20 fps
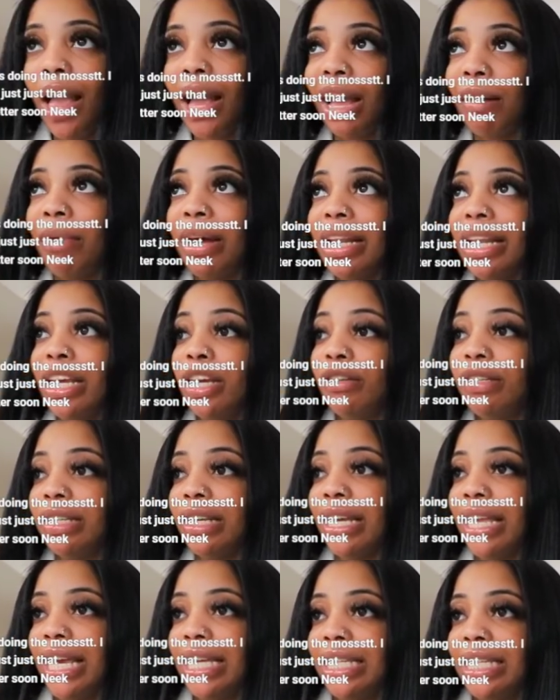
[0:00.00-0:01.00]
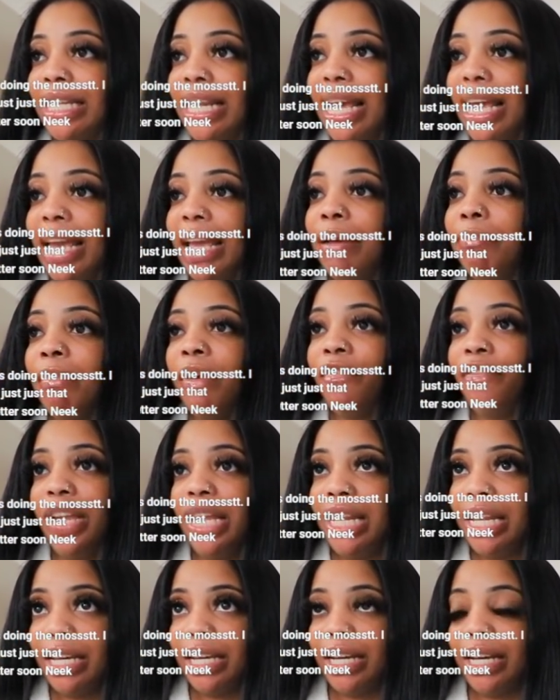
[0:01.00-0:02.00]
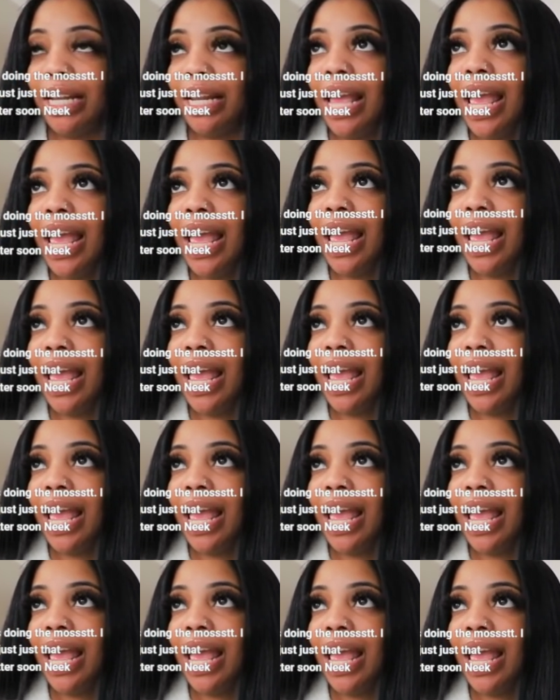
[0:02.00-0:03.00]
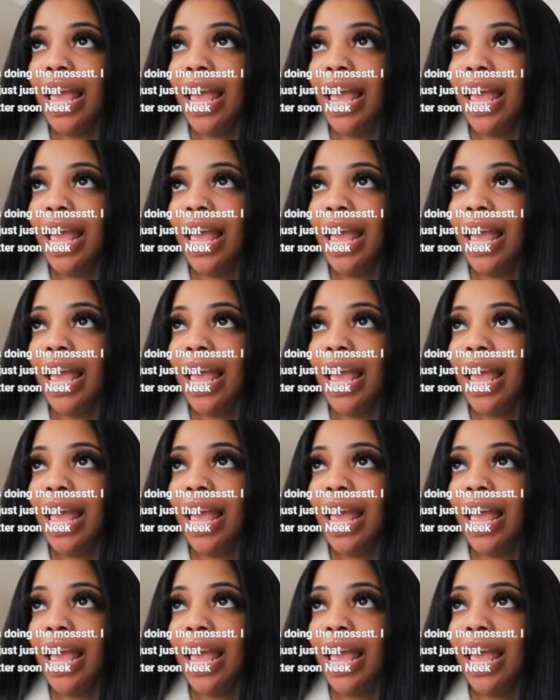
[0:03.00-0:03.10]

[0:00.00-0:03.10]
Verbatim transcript: I got my nails done yesterday, my feet done. And she gave me